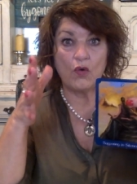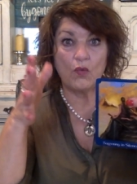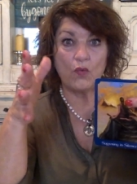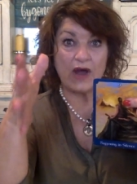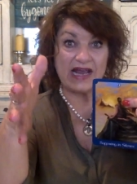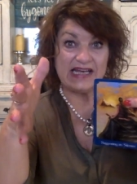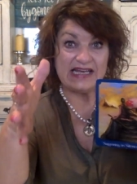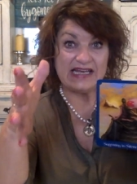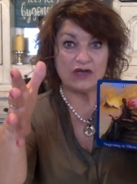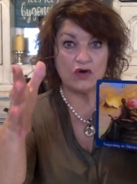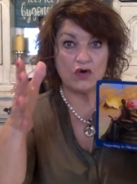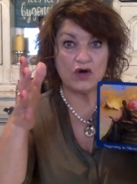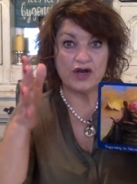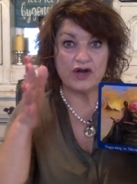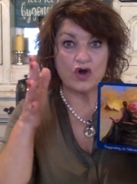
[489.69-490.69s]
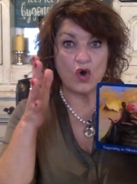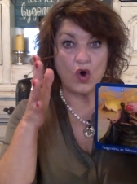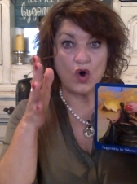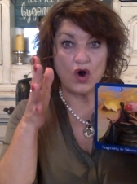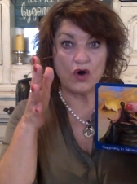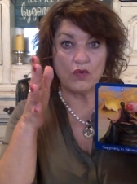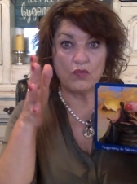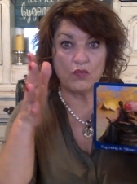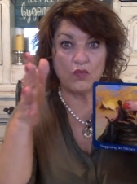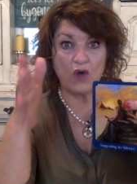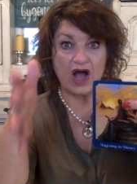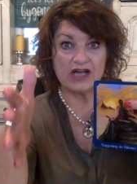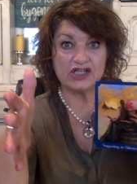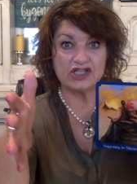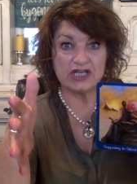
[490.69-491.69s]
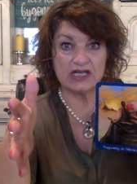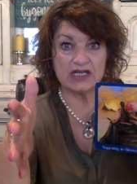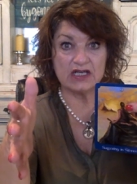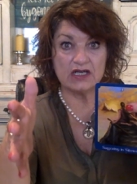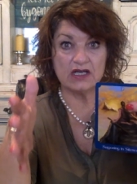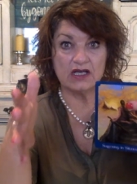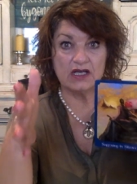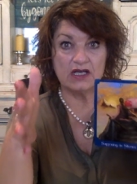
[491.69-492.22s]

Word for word: waiting on or watching